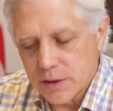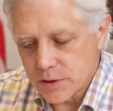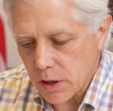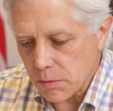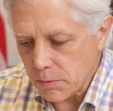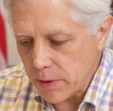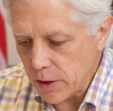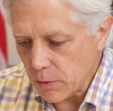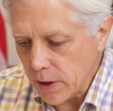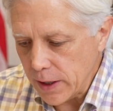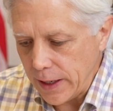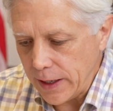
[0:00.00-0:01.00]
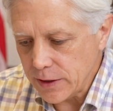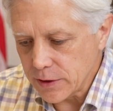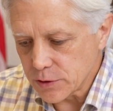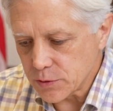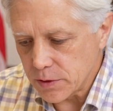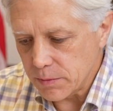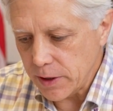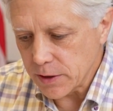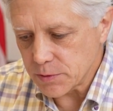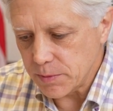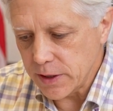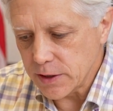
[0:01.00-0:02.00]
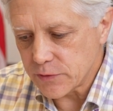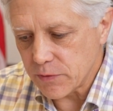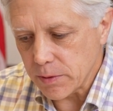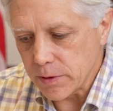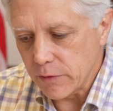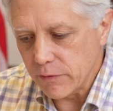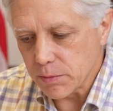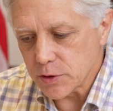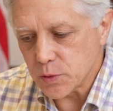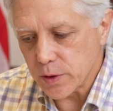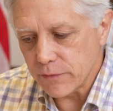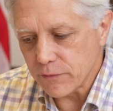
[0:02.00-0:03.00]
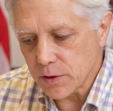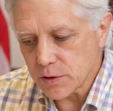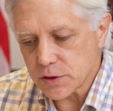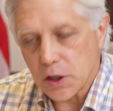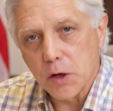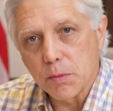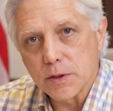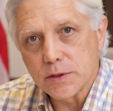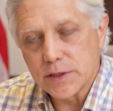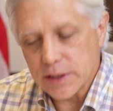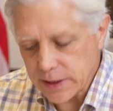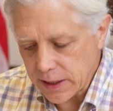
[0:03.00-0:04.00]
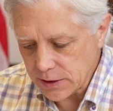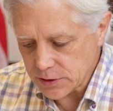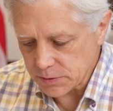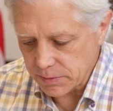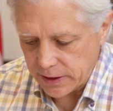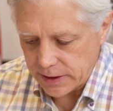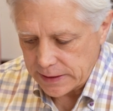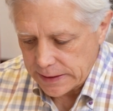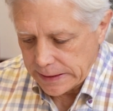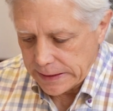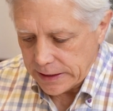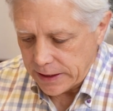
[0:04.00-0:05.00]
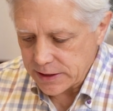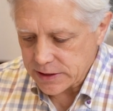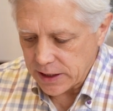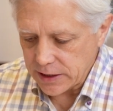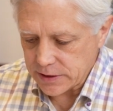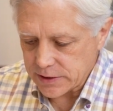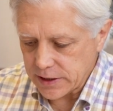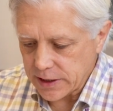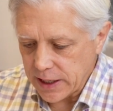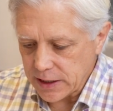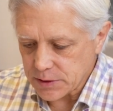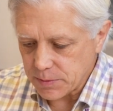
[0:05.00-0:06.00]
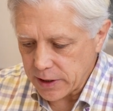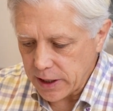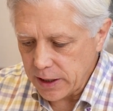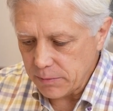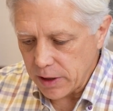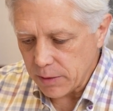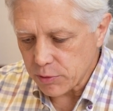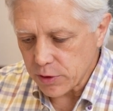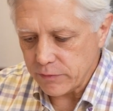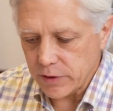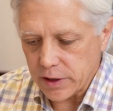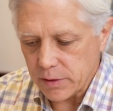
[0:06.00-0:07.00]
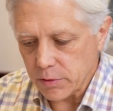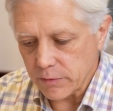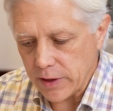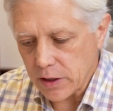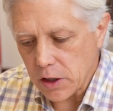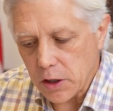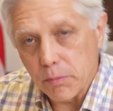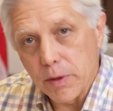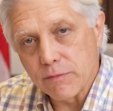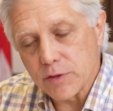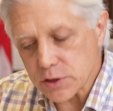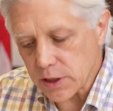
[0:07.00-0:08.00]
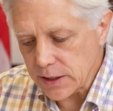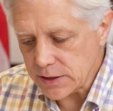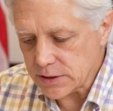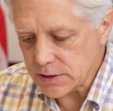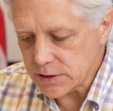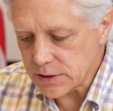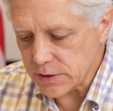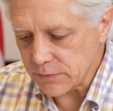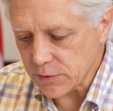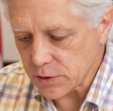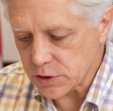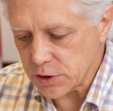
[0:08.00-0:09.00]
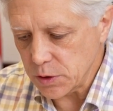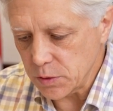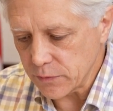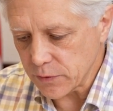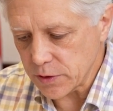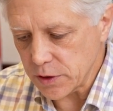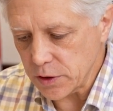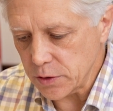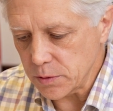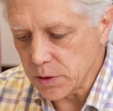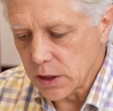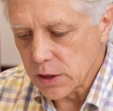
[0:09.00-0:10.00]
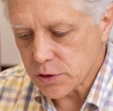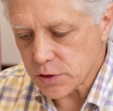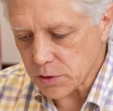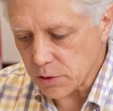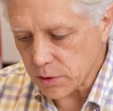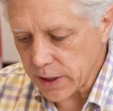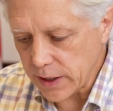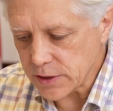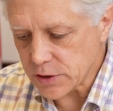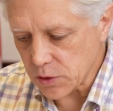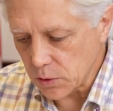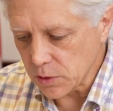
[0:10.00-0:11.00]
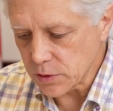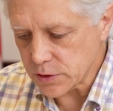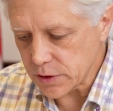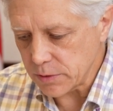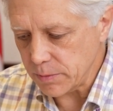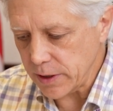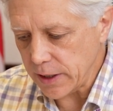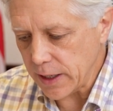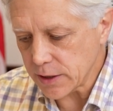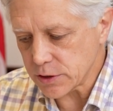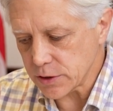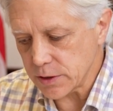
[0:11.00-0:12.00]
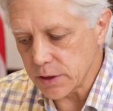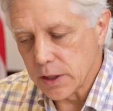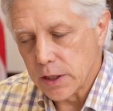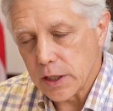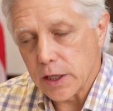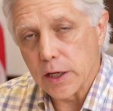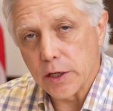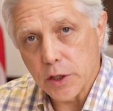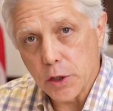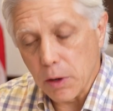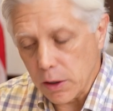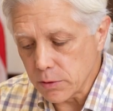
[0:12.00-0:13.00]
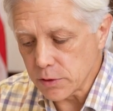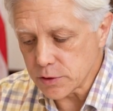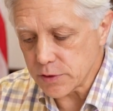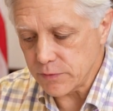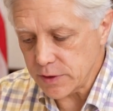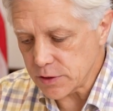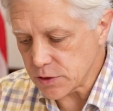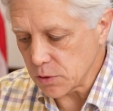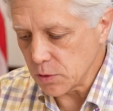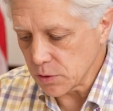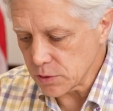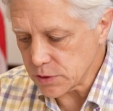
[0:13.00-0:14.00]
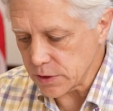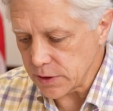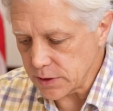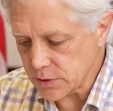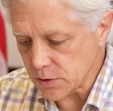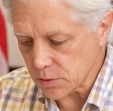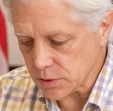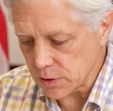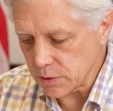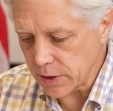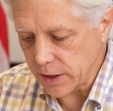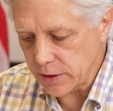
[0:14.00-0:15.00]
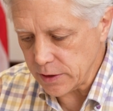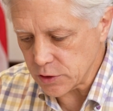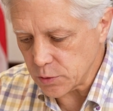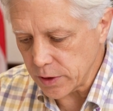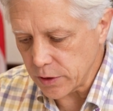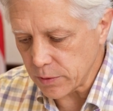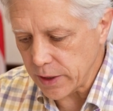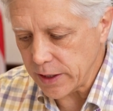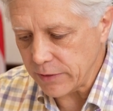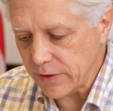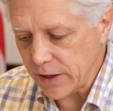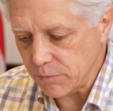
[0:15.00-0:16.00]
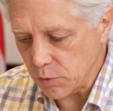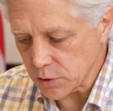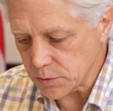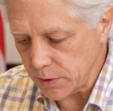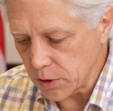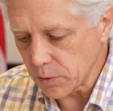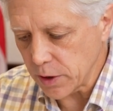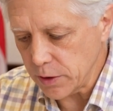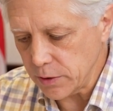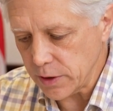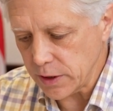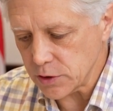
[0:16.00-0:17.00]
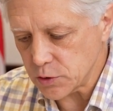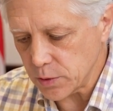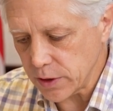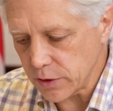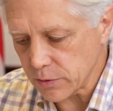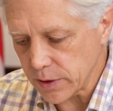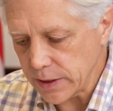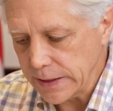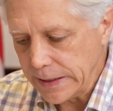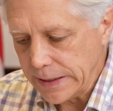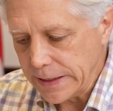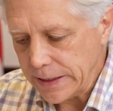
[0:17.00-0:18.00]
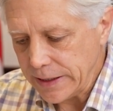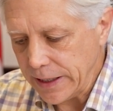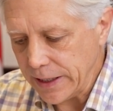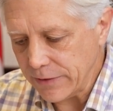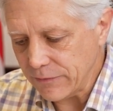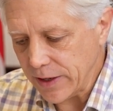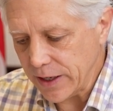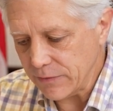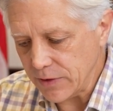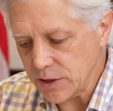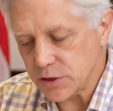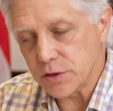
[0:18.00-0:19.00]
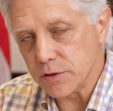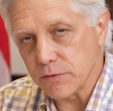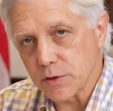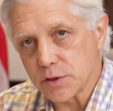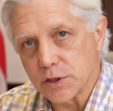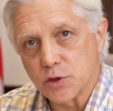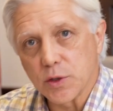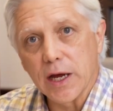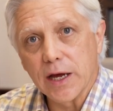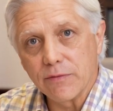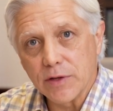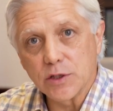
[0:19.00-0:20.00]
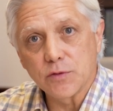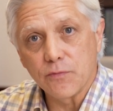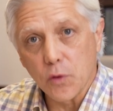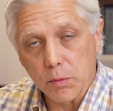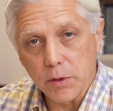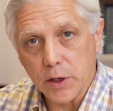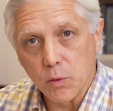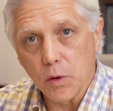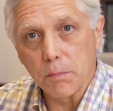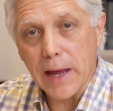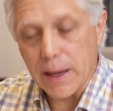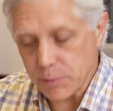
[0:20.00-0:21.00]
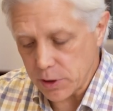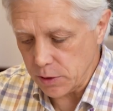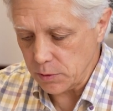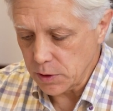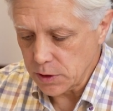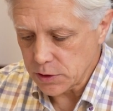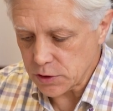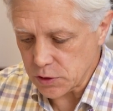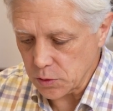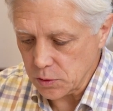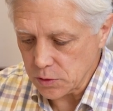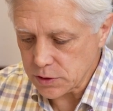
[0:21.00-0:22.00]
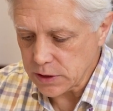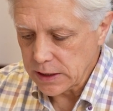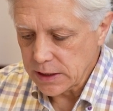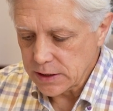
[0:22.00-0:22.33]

It's Auburn Mayor Ron Anders with the Mayor's Minutes from our November 21st Auburn City Council meeting. Last night, the City Council began by approving a number of alcohol beverage licenses. The first two were for the new Circle K stores that'll be actually uh, new owners of these stores, and these stores are located at 2385 Moores Mill Road and 2395 East University Drive. These formerly were MAPCO stores.